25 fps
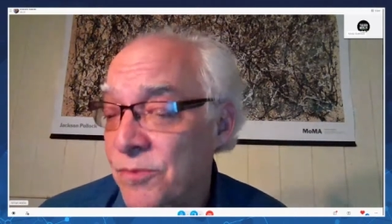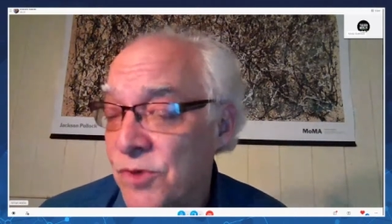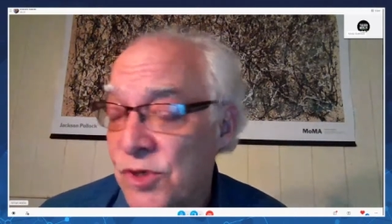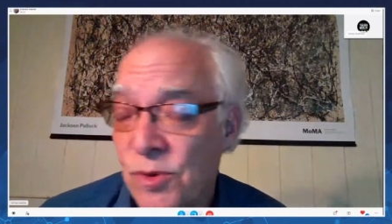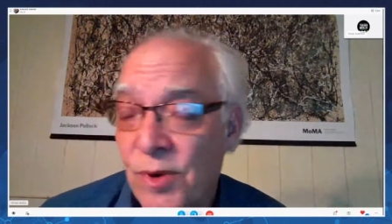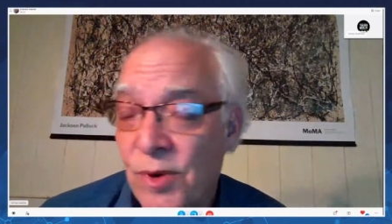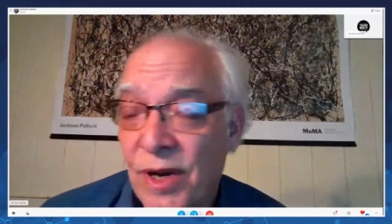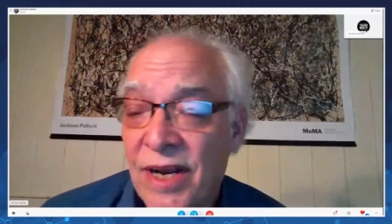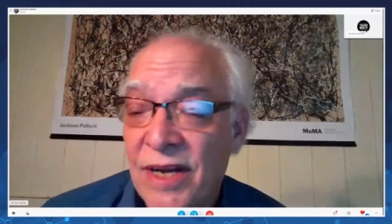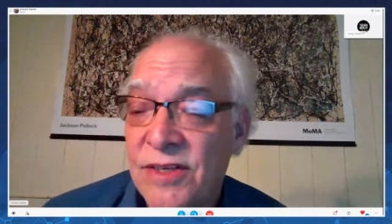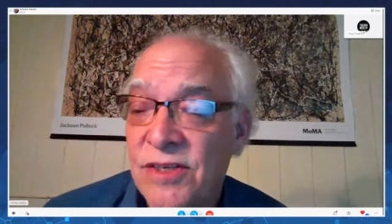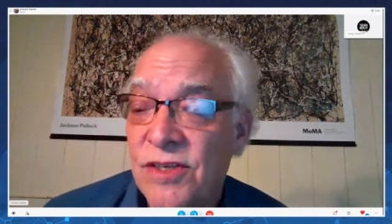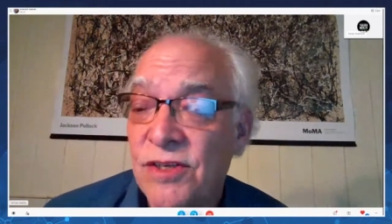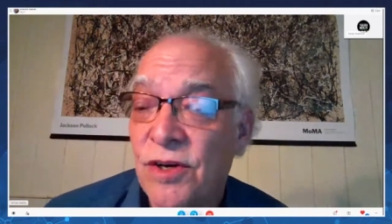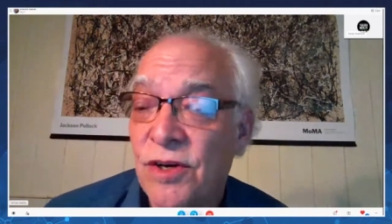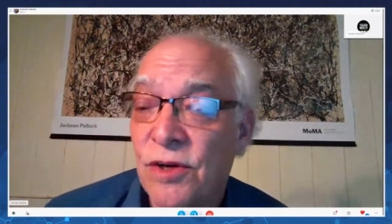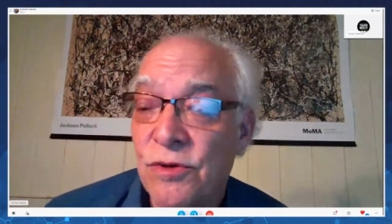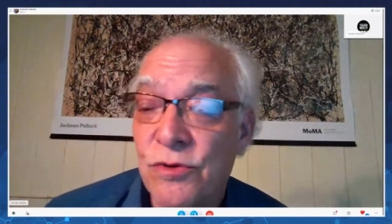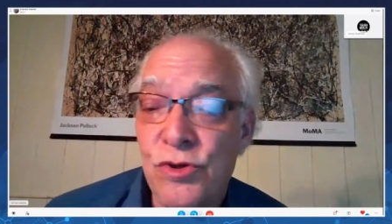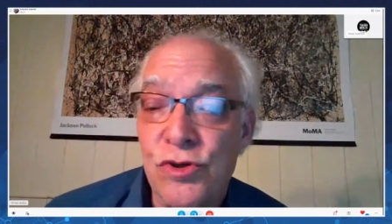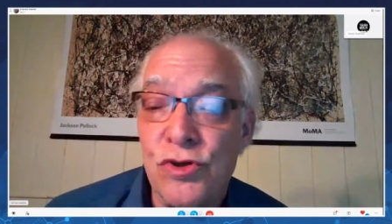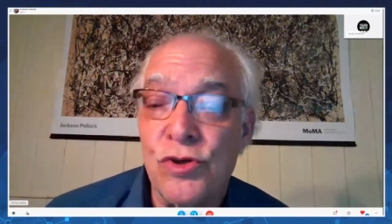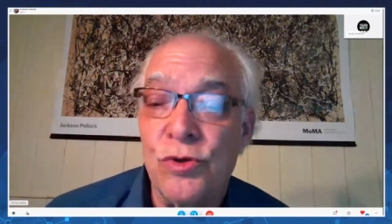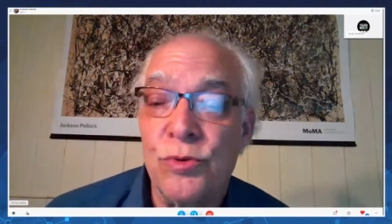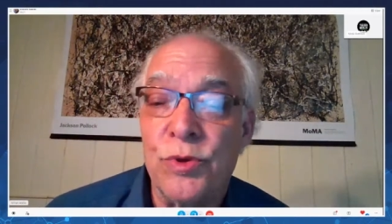So I got to know
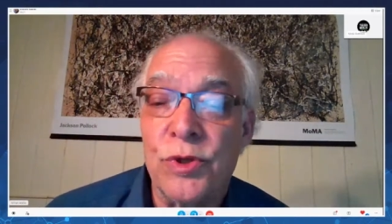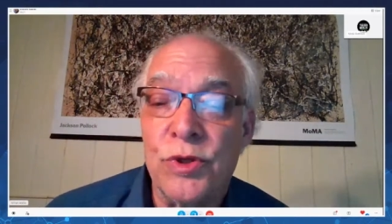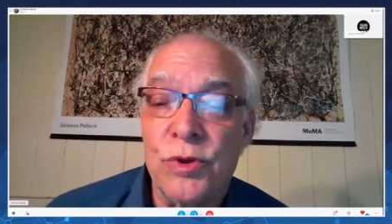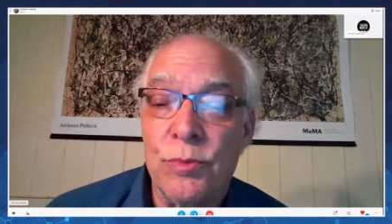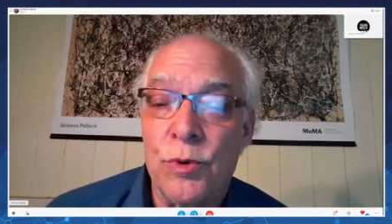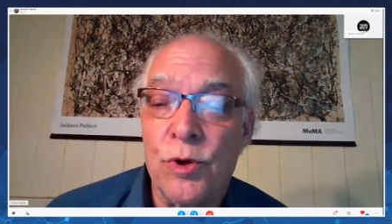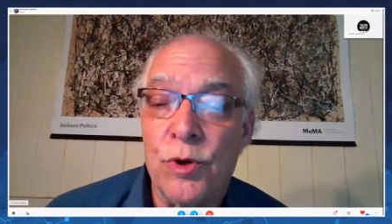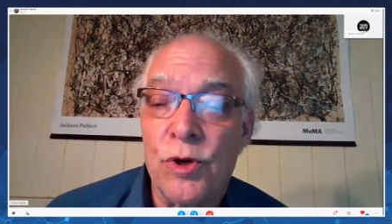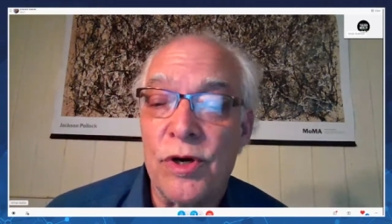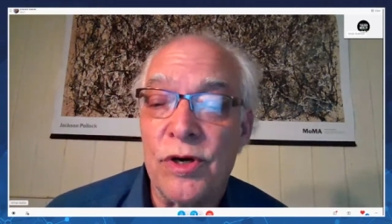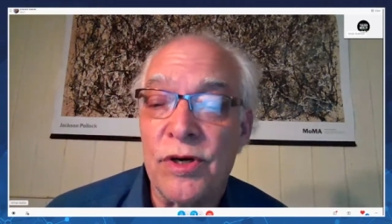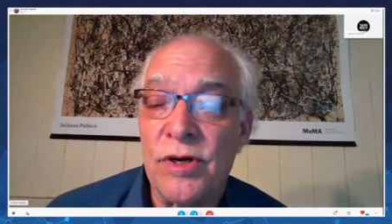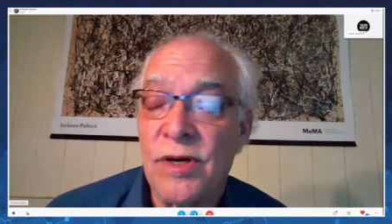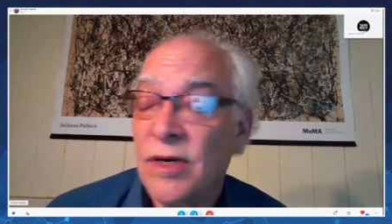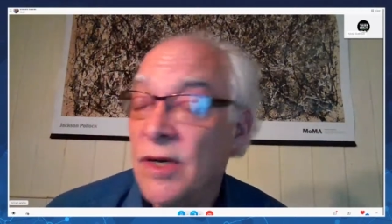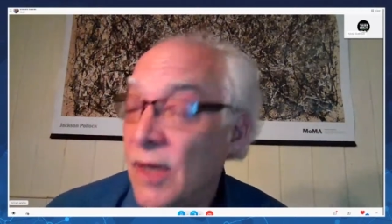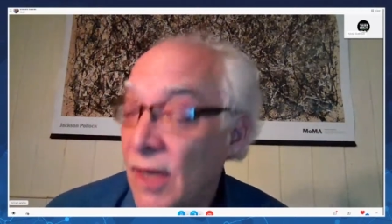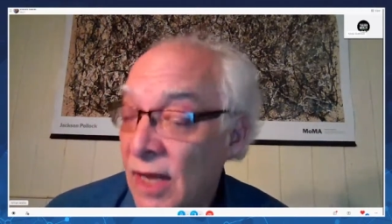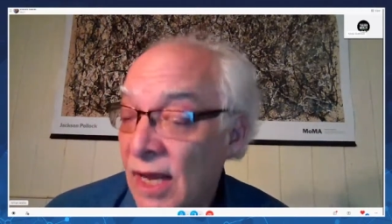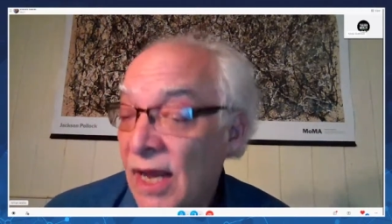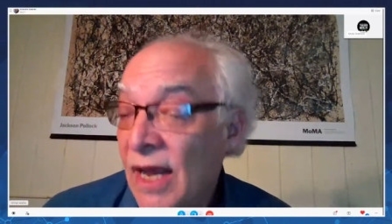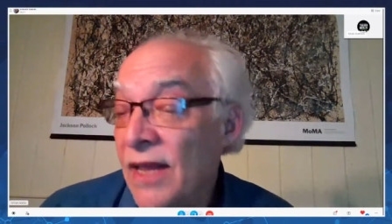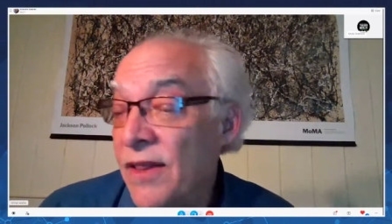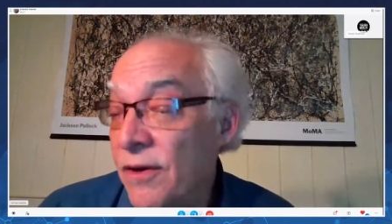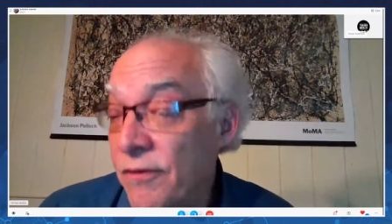Stu and the work.
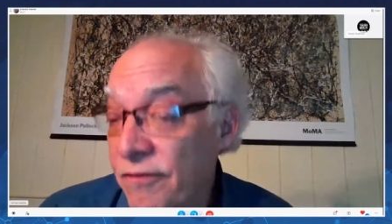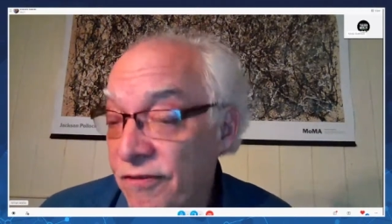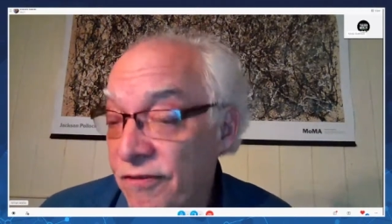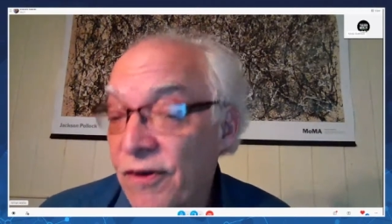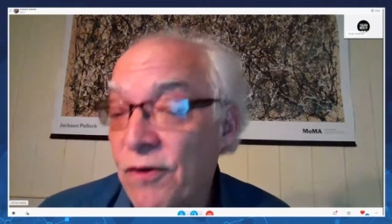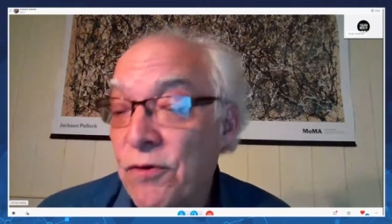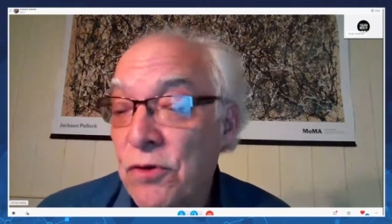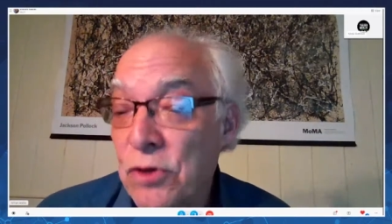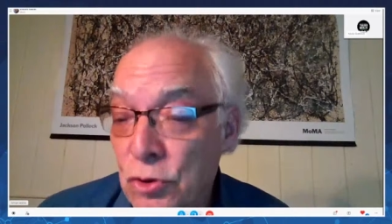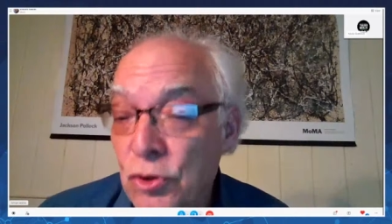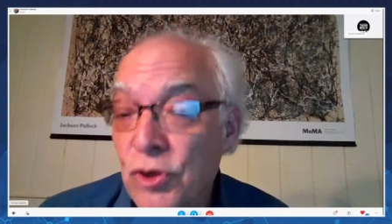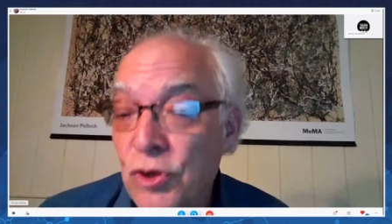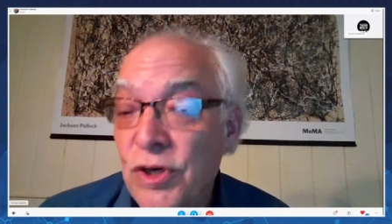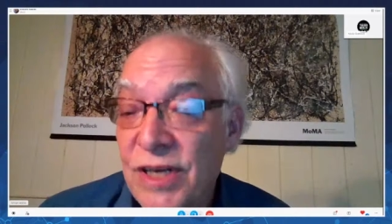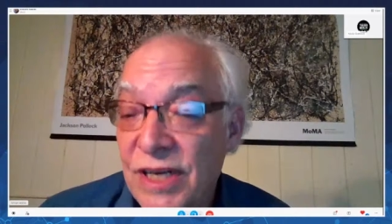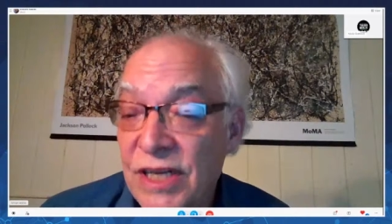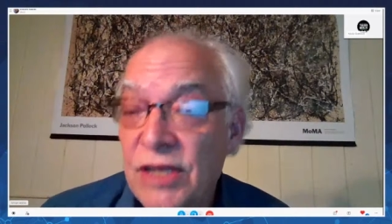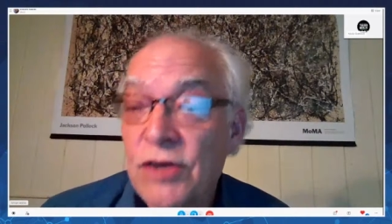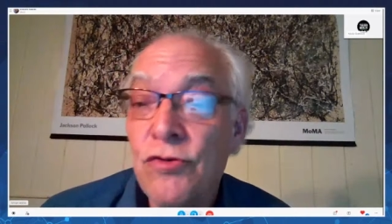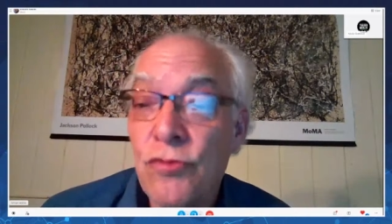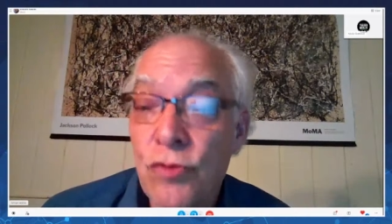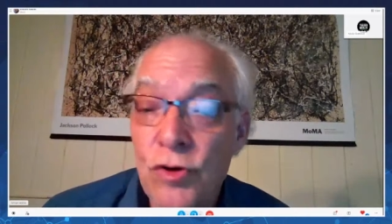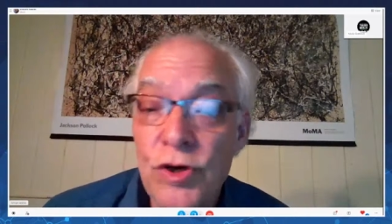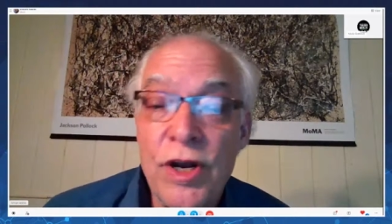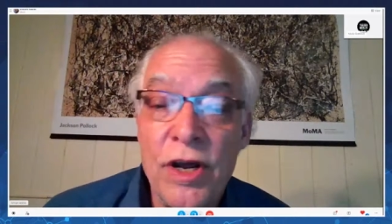And they're very good
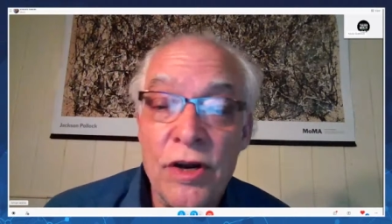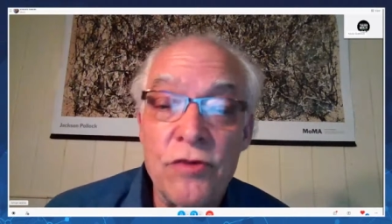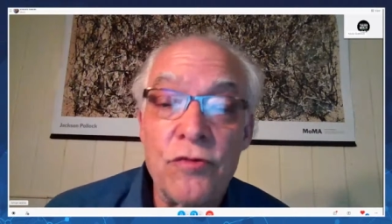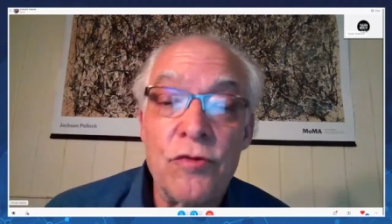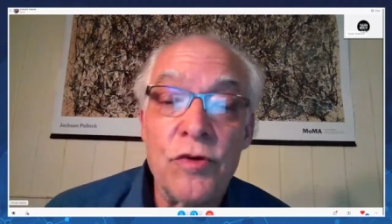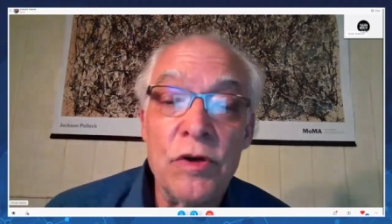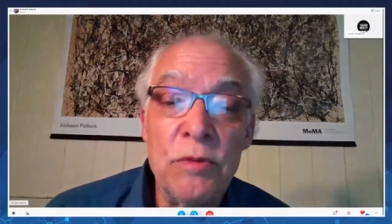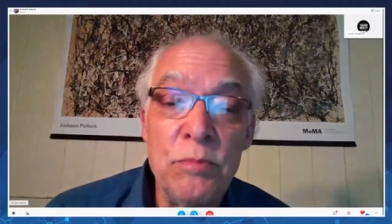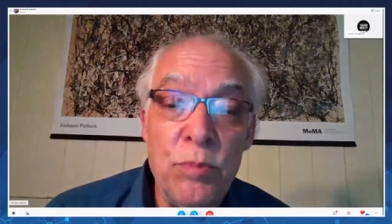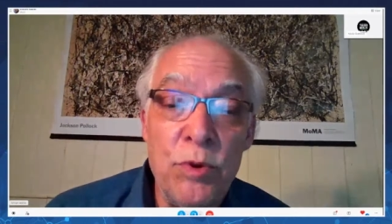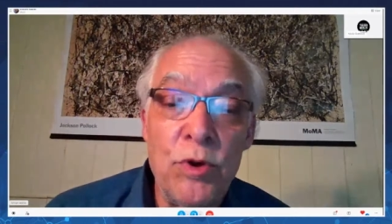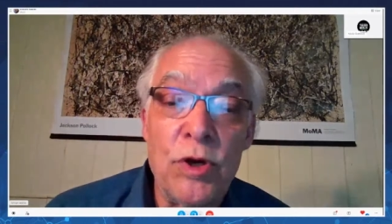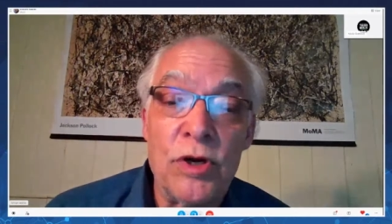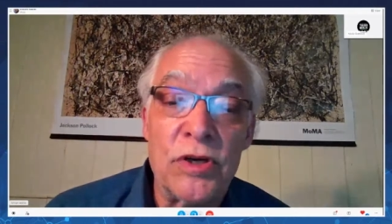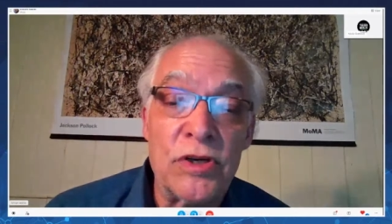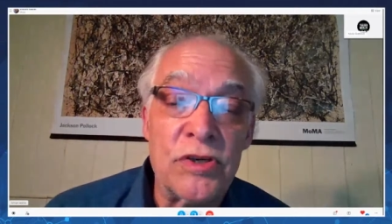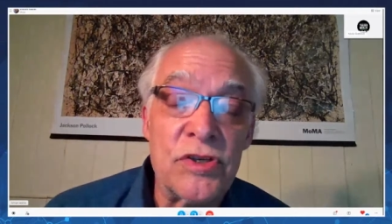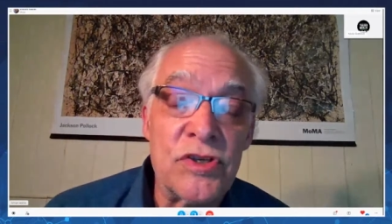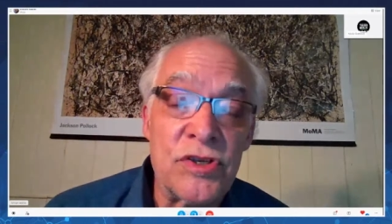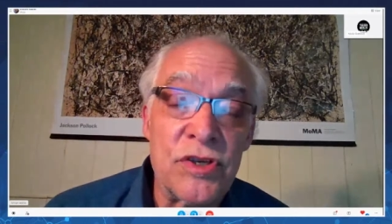introductory books.